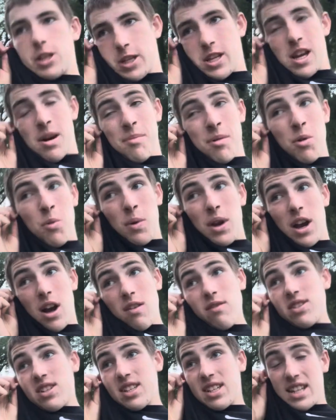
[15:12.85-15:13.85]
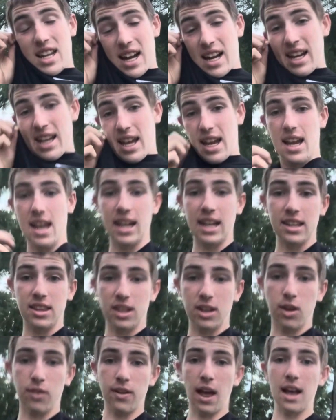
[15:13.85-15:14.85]
I mean, we obviously didn't get anything
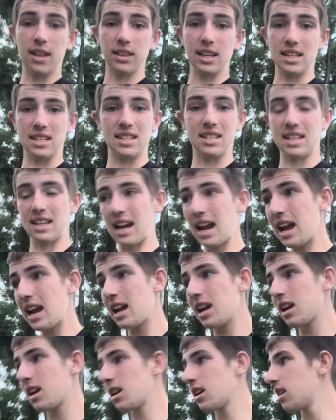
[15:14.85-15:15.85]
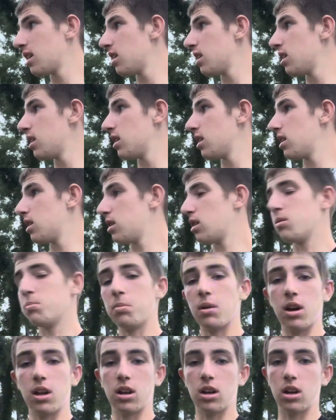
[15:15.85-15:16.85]
on that list today,
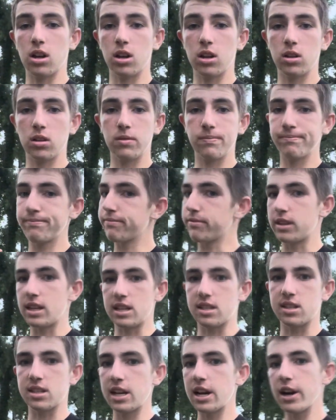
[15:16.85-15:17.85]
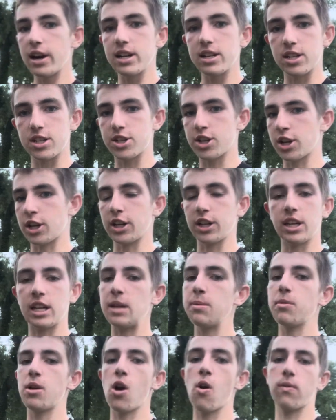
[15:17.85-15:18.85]
but this series is going to
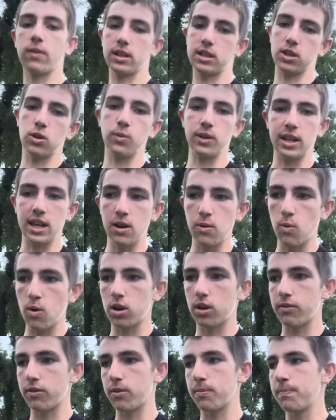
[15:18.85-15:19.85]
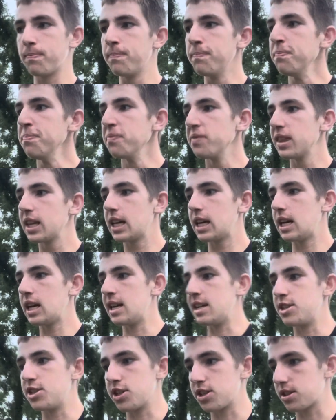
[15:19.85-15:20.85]
keep going until we get one of them,
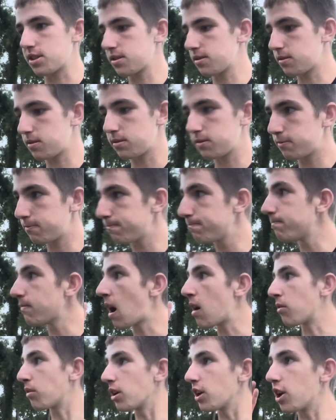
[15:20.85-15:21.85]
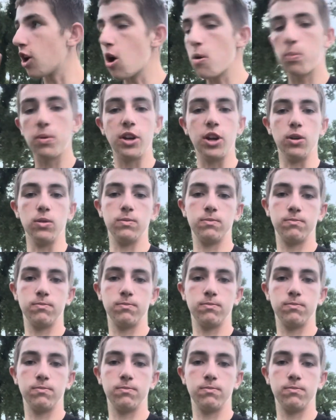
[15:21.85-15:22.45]
and I really hope we do.